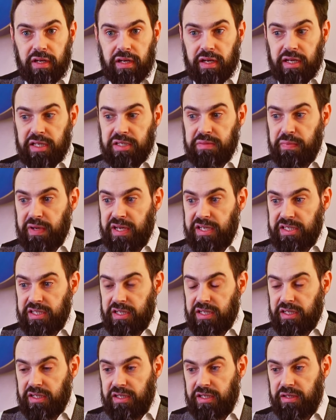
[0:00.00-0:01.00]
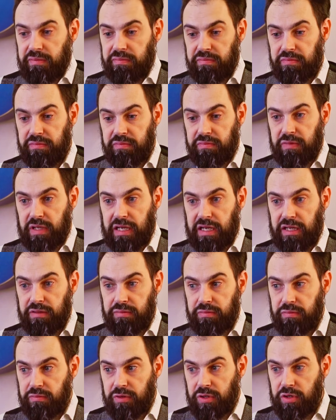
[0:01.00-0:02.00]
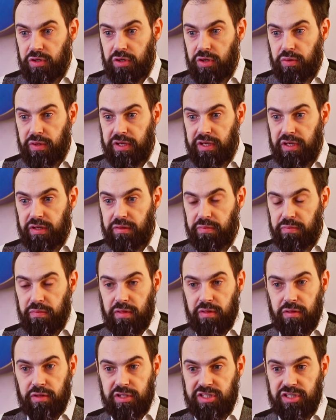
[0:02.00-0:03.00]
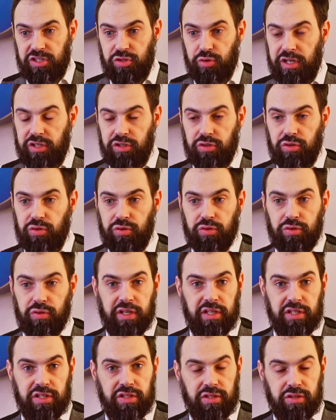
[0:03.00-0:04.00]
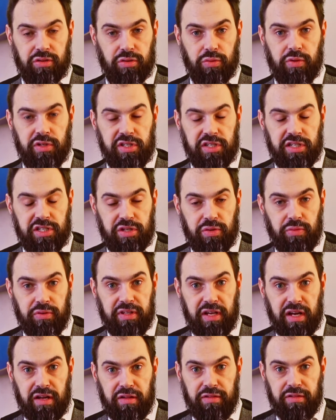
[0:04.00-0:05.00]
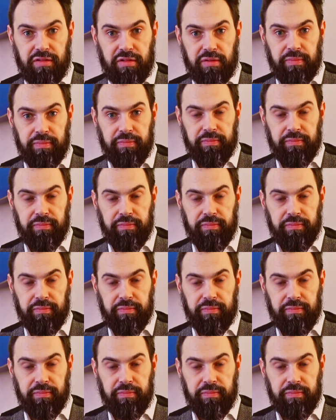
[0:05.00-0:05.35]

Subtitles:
is basically going straight towards its own death.